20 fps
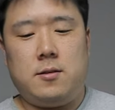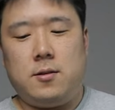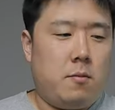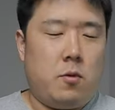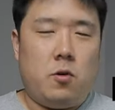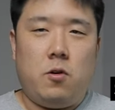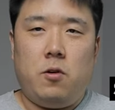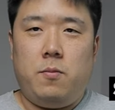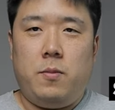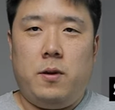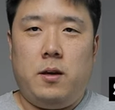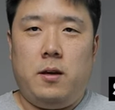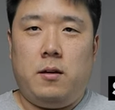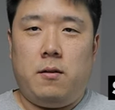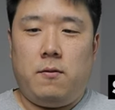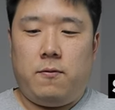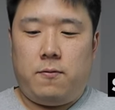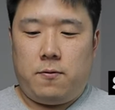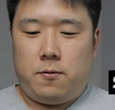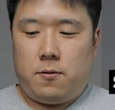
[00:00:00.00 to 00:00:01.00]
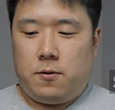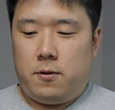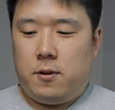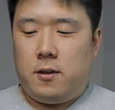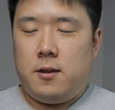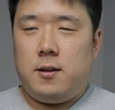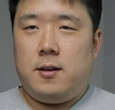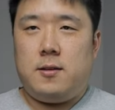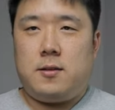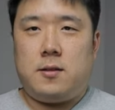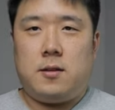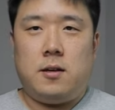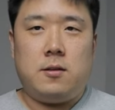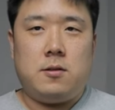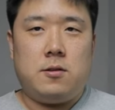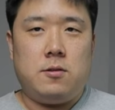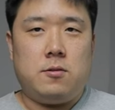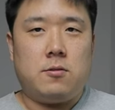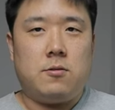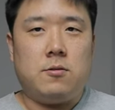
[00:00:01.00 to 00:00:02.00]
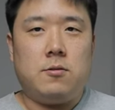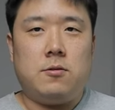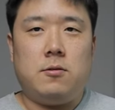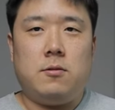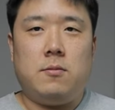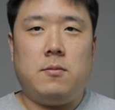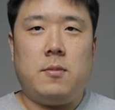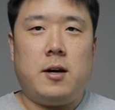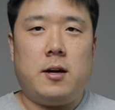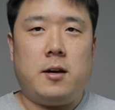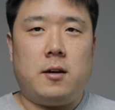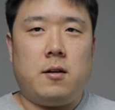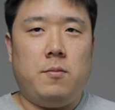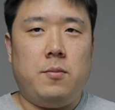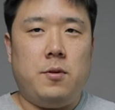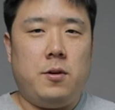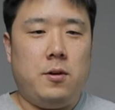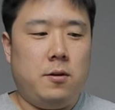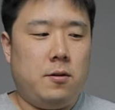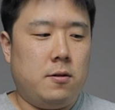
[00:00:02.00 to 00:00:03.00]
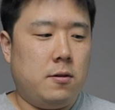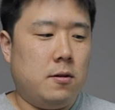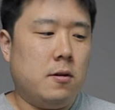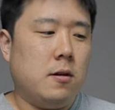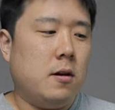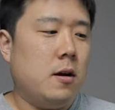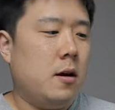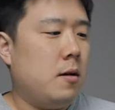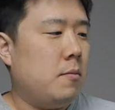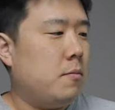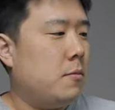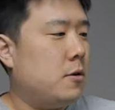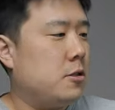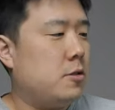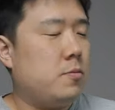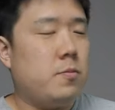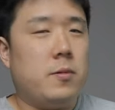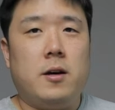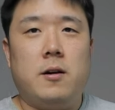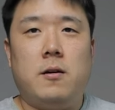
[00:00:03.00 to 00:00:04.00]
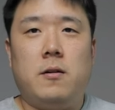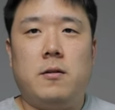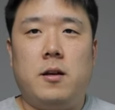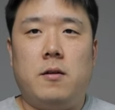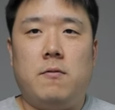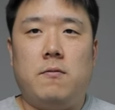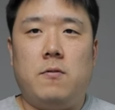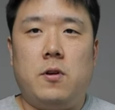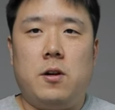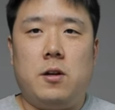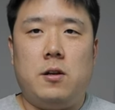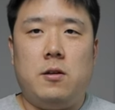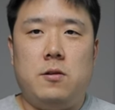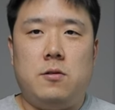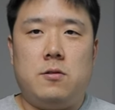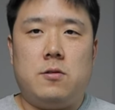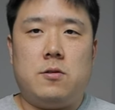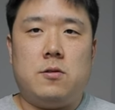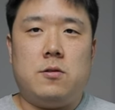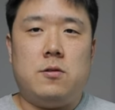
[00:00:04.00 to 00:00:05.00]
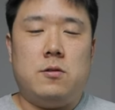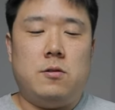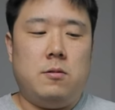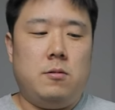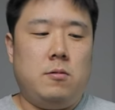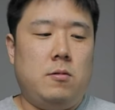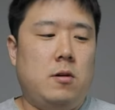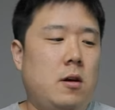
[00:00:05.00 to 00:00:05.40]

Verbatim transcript: I'm hoping for this to cool my computer much better than what it used to.